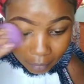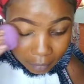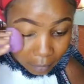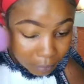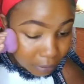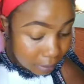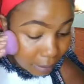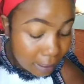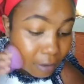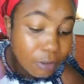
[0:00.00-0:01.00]
I won't deny,
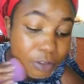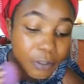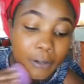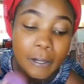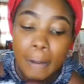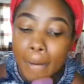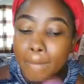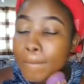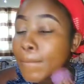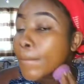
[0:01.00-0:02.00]
life was really, really hard.
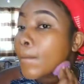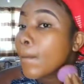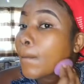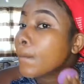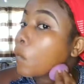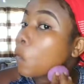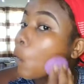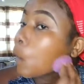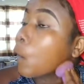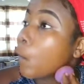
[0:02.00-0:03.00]

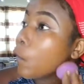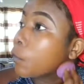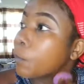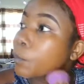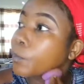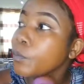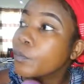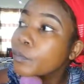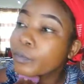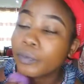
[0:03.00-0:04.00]
Because
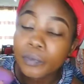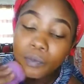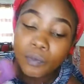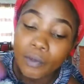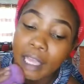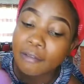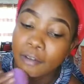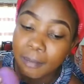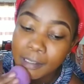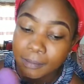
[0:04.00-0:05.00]
I'm
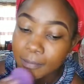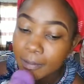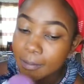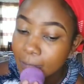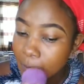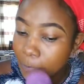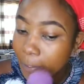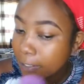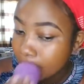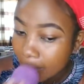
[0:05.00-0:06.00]
from a
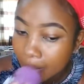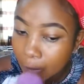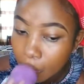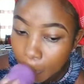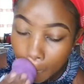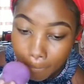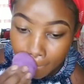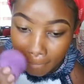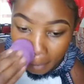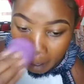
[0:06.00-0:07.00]
Swahili-speaking nation,
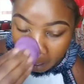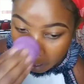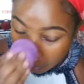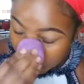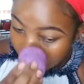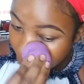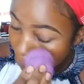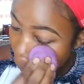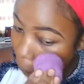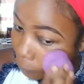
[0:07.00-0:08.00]
and now I have to go
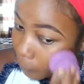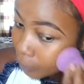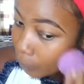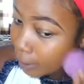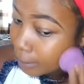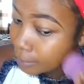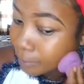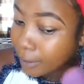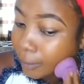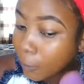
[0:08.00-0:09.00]
to a
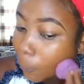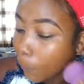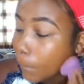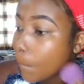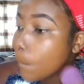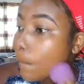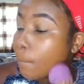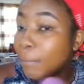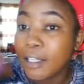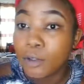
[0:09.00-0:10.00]
Luganda-speaking nation.
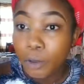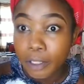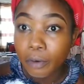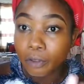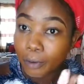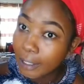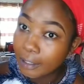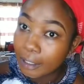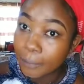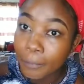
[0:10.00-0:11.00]
But good thing with
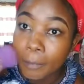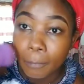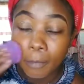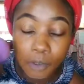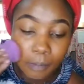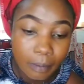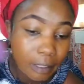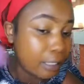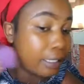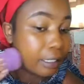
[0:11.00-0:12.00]
Uganda, people speak
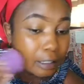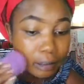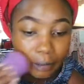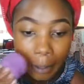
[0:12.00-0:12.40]
English.